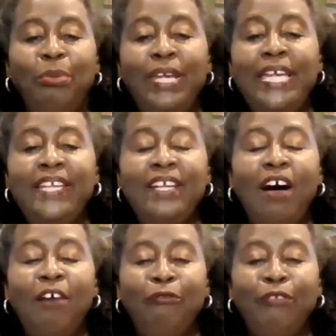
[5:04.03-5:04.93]
breed
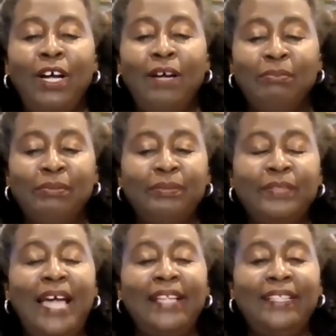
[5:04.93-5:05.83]
of
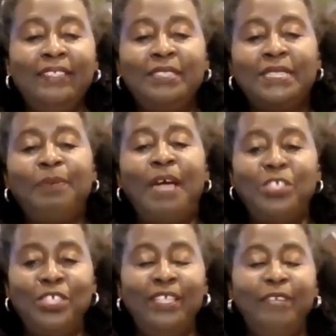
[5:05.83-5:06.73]
cattle,
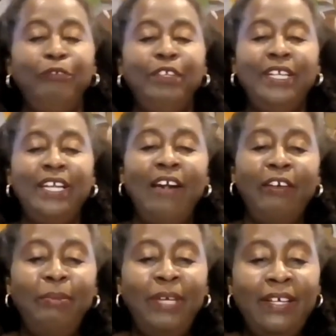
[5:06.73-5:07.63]
especially for the
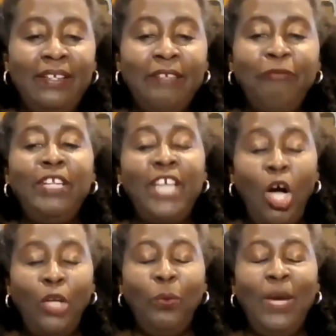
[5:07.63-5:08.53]
Caribbean, for the
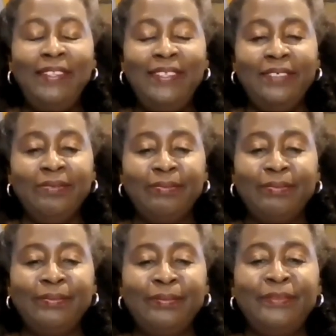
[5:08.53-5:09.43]
hot weather.
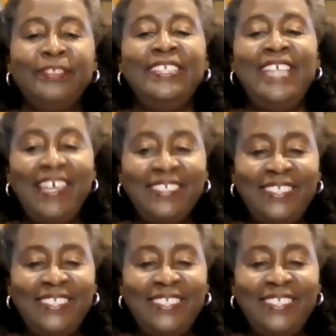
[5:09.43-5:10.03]
Yes,